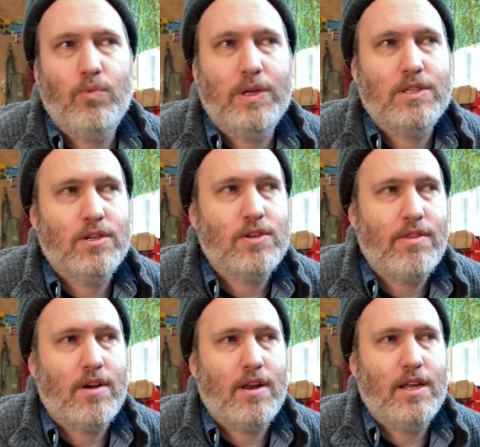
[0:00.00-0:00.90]
winter, so I
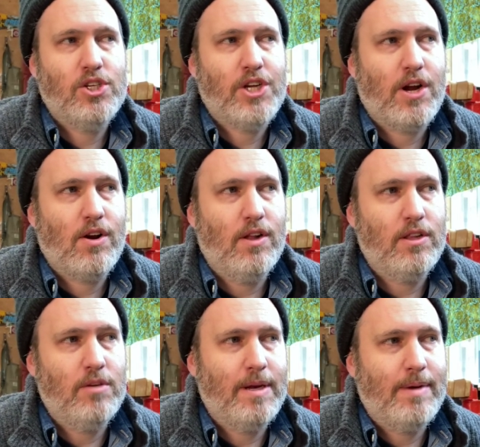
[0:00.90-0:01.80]
thought I'd share a
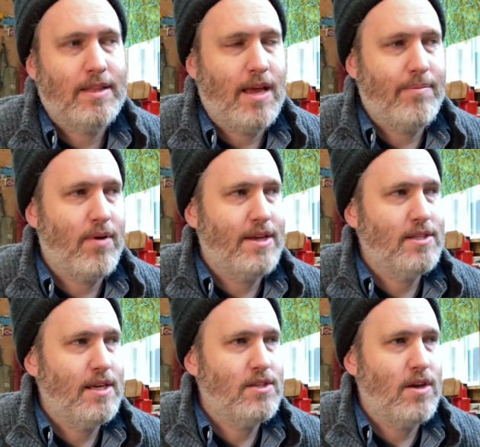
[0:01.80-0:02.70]
little bit about that
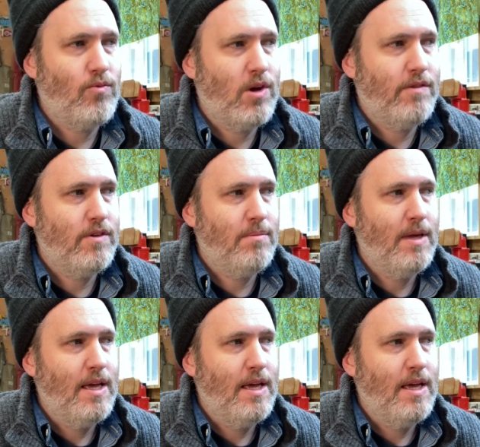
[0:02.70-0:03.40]
process on one of them,